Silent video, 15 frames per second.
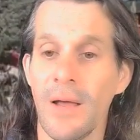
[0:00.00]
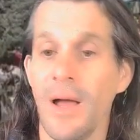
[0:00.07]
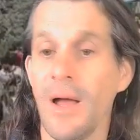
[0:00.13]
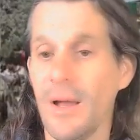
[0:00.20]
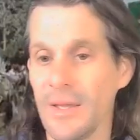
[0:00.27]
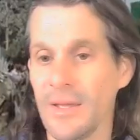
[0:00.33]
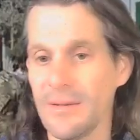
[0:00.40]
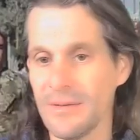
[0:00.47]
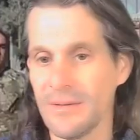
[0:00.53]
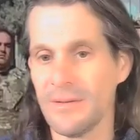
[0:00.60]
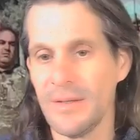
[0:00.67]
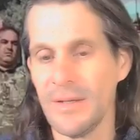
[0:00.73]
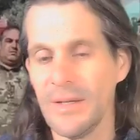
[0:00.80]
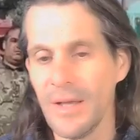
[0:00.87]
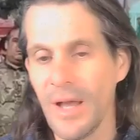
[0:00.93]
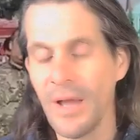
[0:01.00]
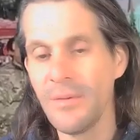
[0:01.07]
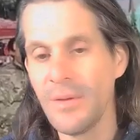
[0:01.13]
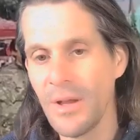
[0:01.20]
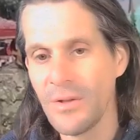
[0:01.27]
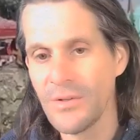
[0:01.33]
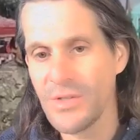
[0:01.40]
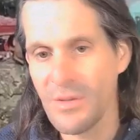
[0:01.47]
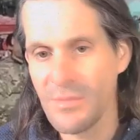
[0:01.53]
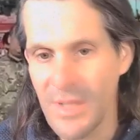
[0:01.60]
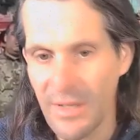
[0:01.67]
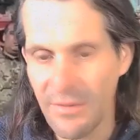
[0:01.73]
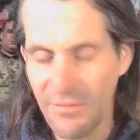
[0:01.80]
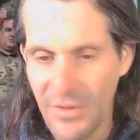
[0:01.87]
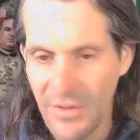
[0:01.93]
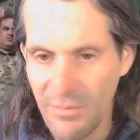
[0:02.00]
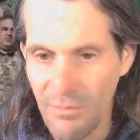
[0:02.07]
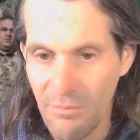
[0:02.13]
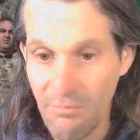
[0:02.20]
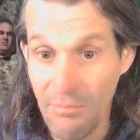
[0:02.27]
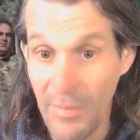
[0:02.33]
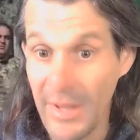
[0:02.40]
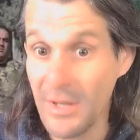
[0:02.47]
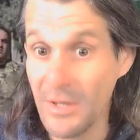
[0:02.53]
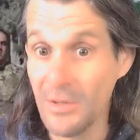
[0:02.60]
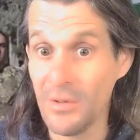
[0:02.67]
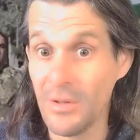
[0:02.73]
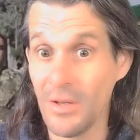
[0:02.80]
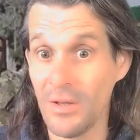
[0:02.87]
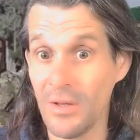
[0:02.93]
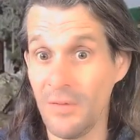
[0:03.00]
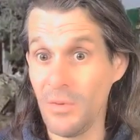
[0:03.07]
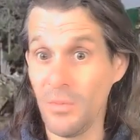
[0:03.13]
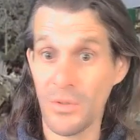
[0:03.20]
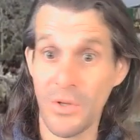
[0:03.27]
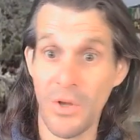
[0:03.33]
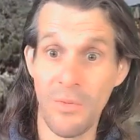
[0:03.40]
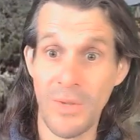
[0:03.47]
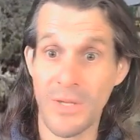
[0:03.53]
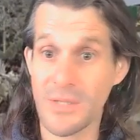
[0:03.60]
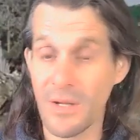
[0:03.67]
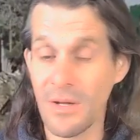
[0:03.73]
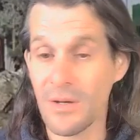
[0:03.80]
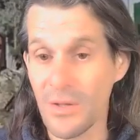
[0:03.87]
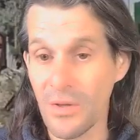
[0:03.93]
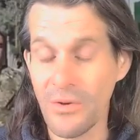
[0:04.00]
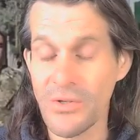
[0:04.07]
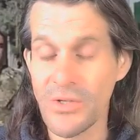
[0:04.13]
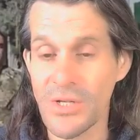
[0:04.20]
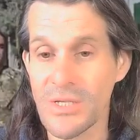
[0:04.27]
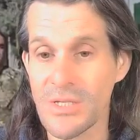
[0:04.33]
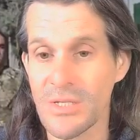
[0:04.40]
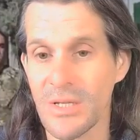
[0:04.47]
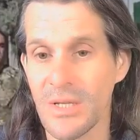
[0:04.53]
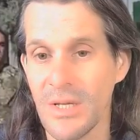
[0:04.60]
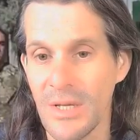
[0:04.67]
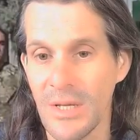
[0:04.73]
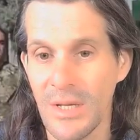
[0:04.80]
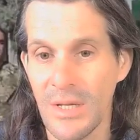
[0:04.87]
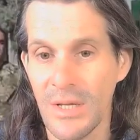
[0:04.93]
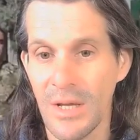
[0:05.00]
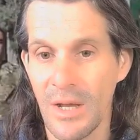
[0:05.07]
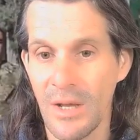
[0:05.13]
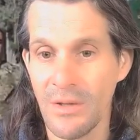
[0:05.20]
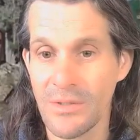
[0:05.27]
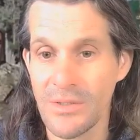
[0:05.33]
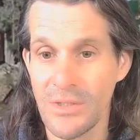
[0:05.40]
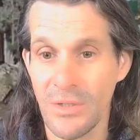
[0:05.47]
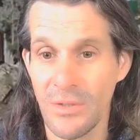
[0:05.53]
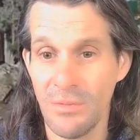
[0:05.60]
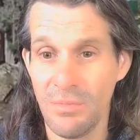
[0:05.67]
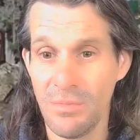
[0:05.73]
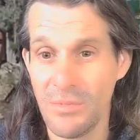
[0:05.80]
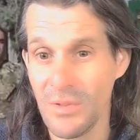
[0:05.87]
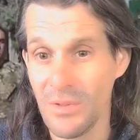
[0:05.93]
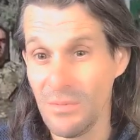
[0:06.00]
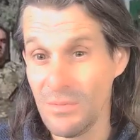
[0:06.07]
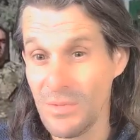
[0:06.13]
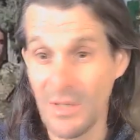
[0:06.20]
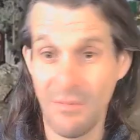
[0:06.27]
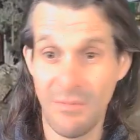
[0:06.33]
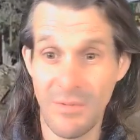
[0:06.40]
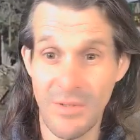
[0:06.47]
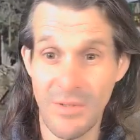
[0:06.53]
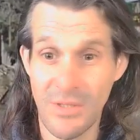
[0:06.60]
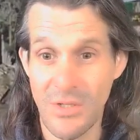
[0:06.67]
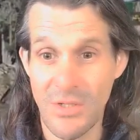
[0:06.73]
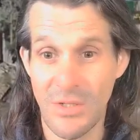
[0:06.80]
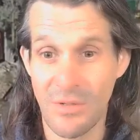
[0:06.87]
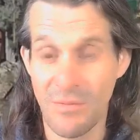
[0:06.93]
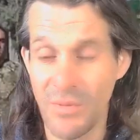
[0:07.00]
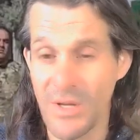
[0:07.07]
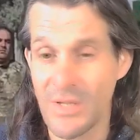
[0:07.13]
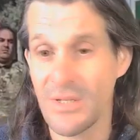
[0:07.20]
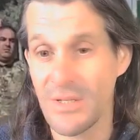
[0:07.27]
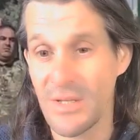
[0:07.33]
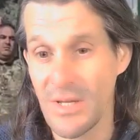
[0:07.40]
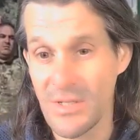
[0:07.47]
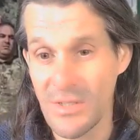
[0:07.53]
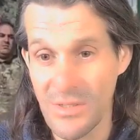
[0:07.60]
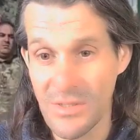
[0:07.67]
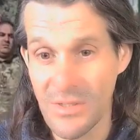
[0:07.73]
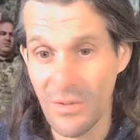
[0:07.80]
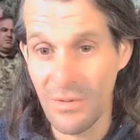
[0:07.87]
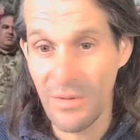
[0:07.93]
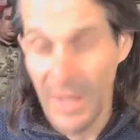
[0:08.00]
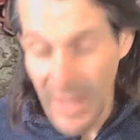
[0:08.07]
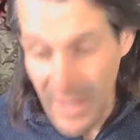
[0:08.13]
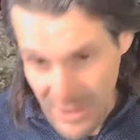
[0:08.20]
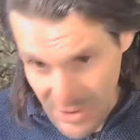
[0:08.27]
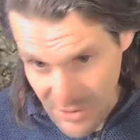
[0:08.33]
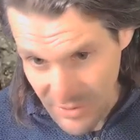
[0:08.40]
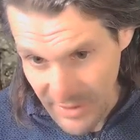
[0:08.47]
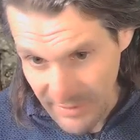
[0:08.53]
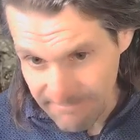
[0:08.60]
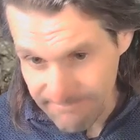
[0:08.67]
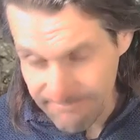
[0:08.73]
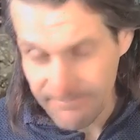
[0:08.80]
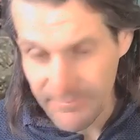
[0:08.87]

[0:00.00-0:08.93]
Hi, I'm Karl-James Langford. Many of you will know me as an archaeologist. I also do deep research and presentations on history.